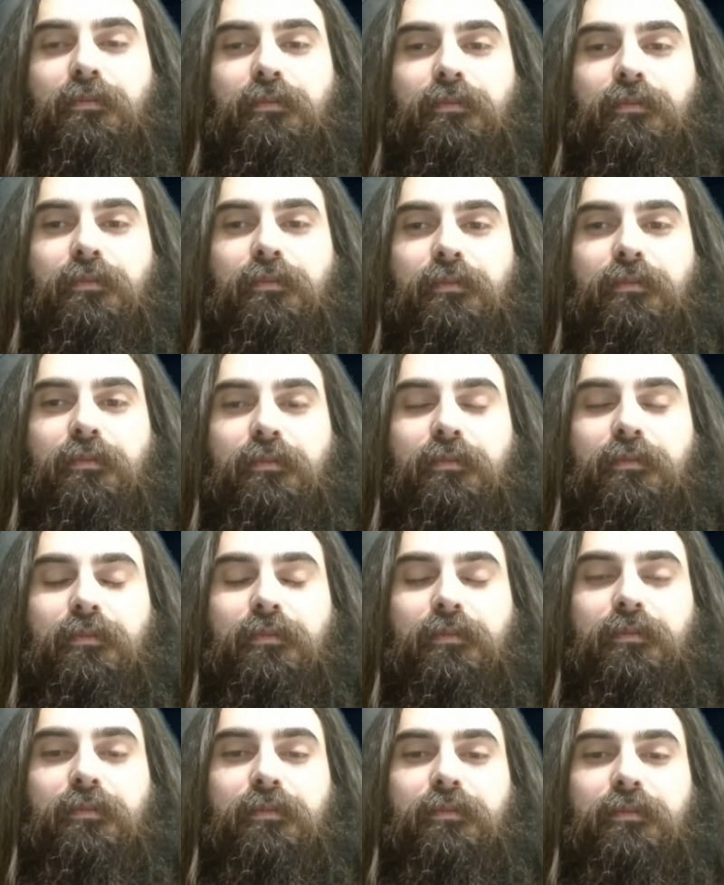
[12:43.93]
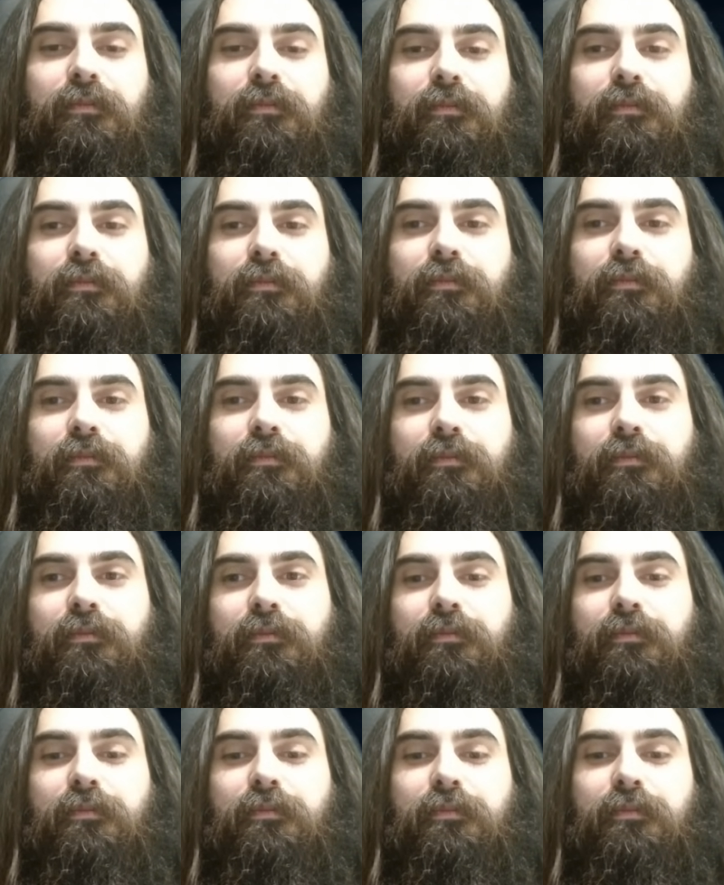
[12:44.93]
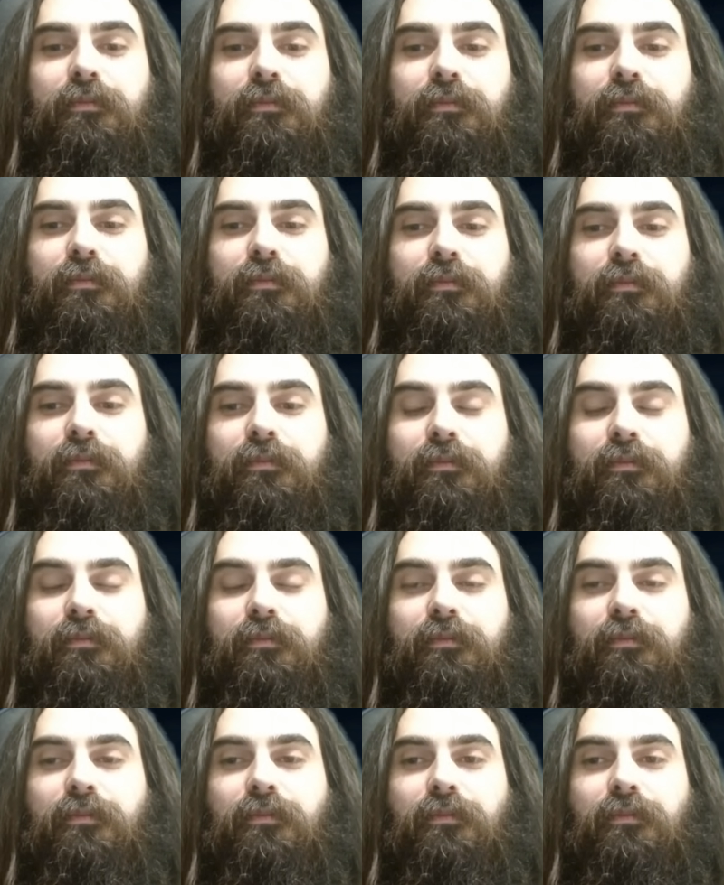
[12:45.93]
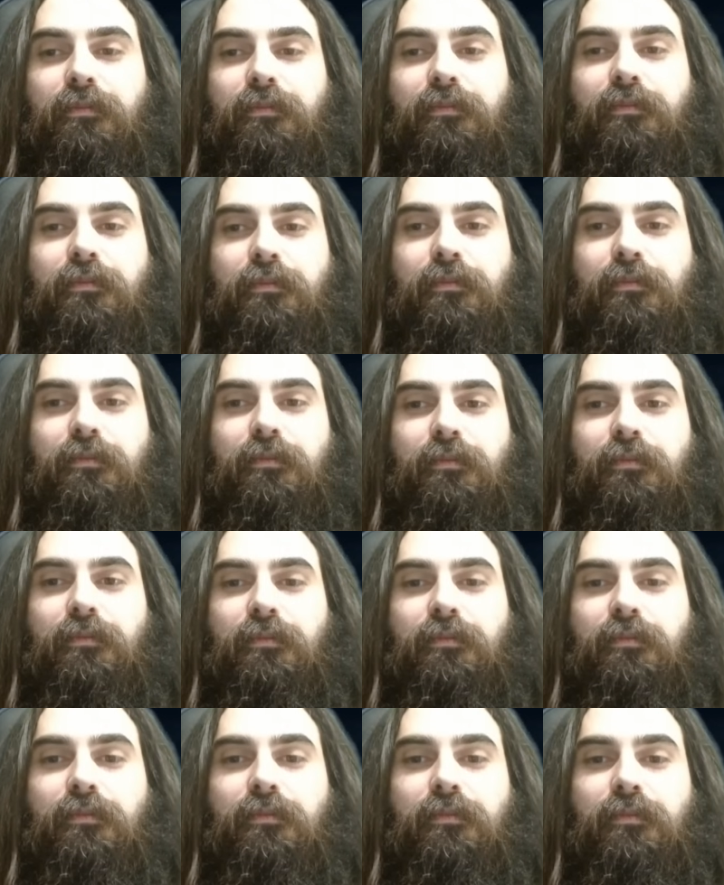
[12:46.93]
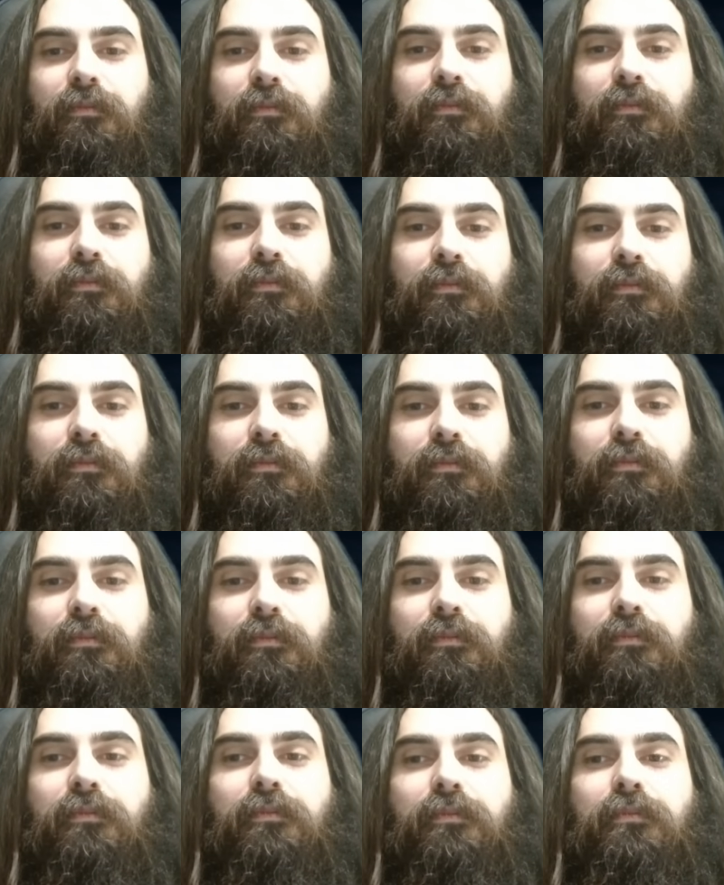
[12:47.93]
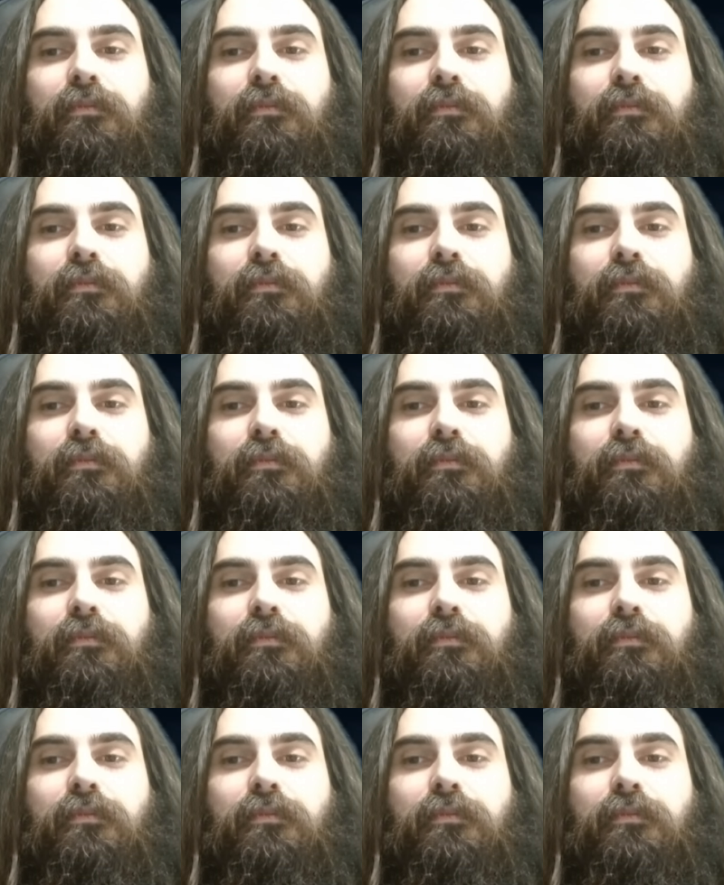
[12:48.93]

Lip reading: This person isn't speaking.